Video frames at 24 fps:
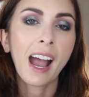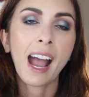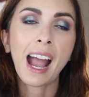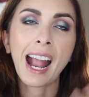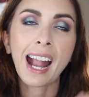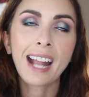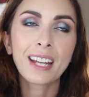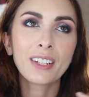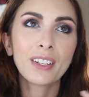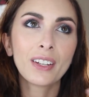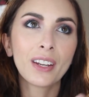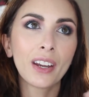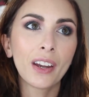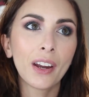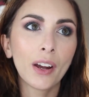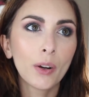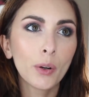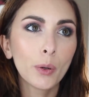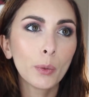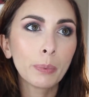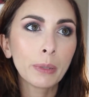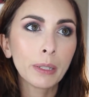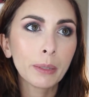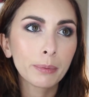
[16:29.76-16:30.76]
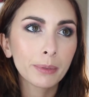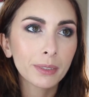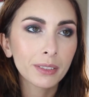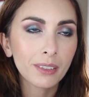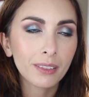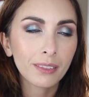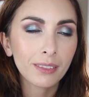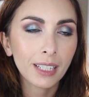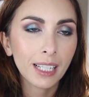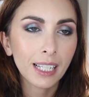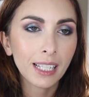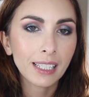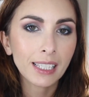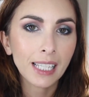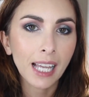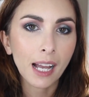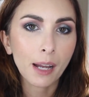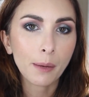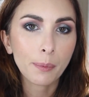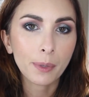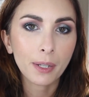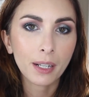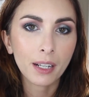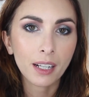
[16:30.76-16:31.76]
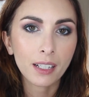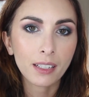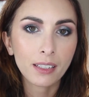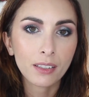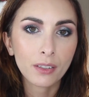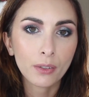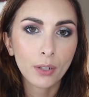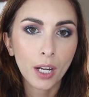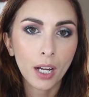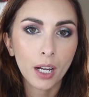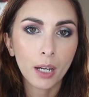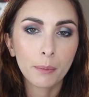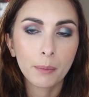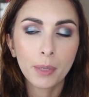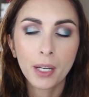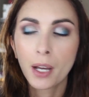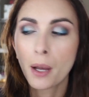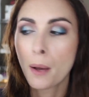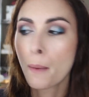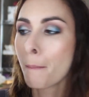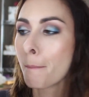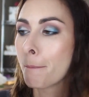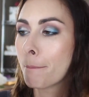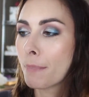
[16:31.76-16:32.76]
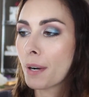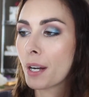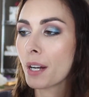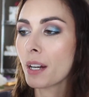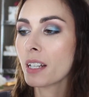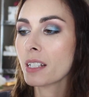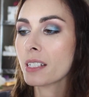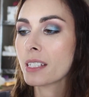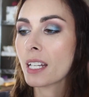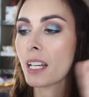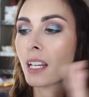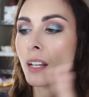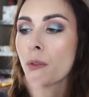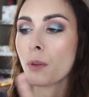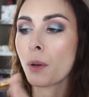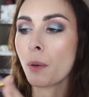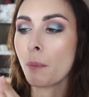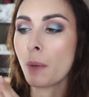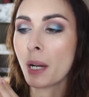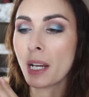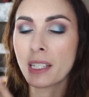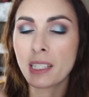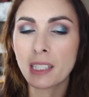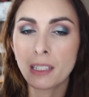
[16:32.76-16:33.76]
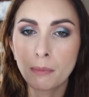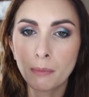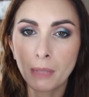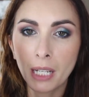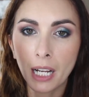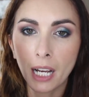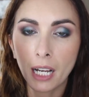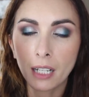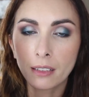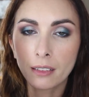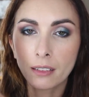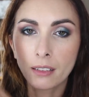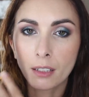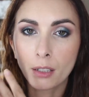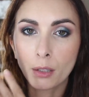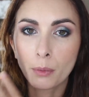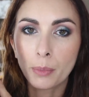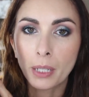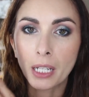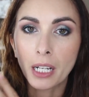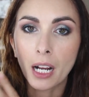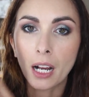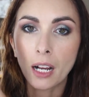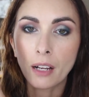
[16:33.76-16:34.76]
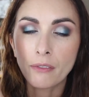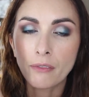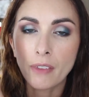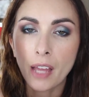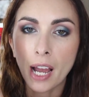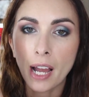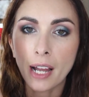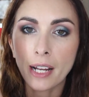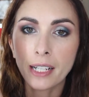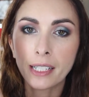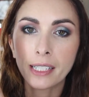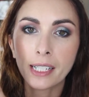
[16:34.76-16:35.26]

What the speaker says: I know people don't like the apricot scrub, but it reminded me a little bit of that.